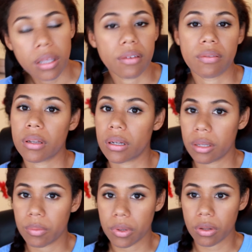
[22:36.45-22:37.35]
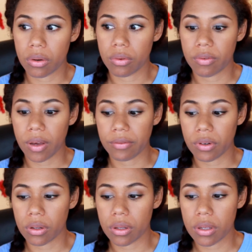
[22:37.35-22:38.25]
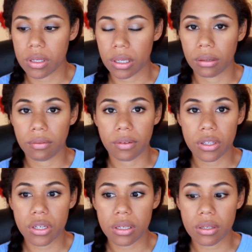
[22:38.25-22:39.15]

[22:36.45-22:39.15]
definitely below $5 in Fiji.